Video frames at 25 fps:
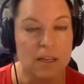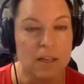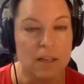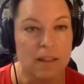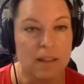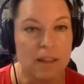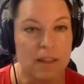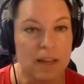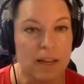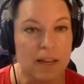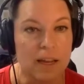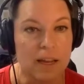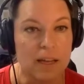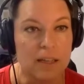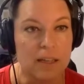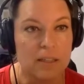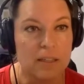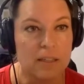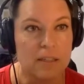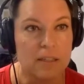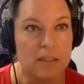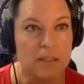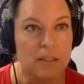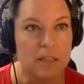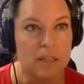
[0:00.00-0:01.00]

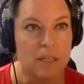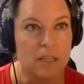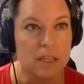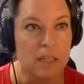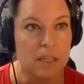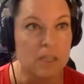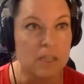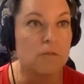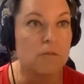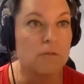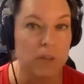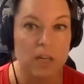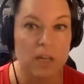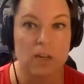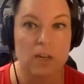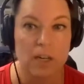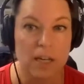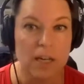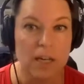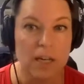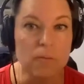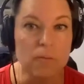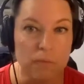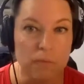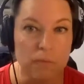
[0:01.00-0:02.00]
that it is very
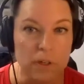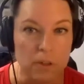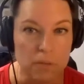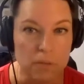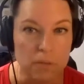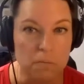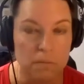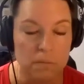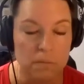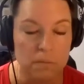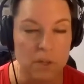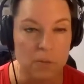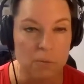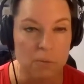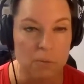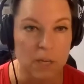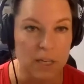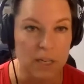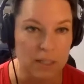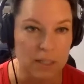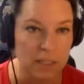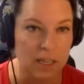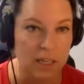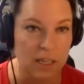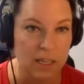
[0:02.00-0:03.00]
helpful, the
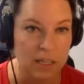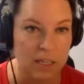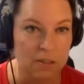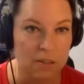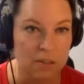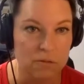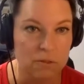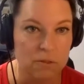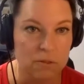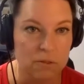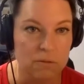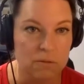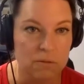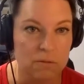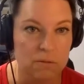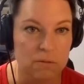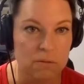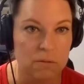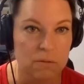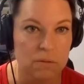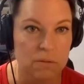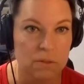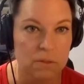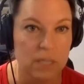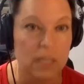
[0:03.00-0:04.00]
meditative
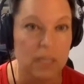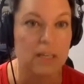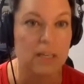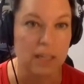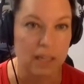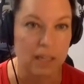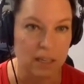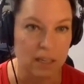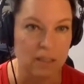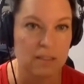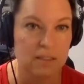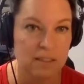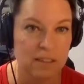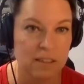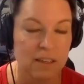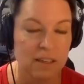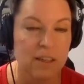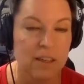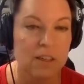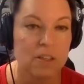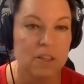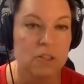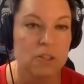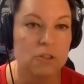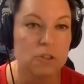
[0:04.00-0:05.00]
techniques
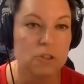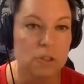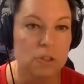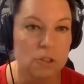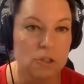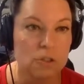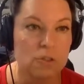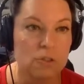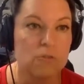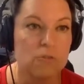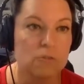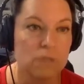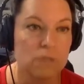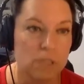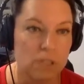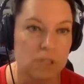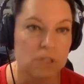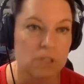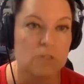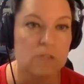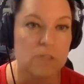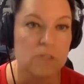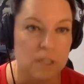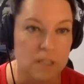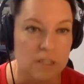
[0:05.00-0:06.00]
to
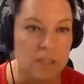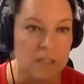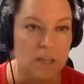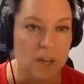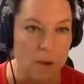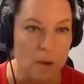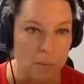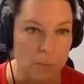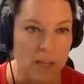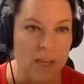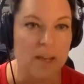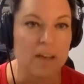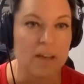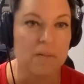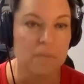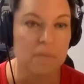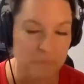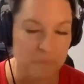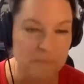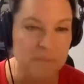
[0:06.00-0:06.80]
reduce insomnia.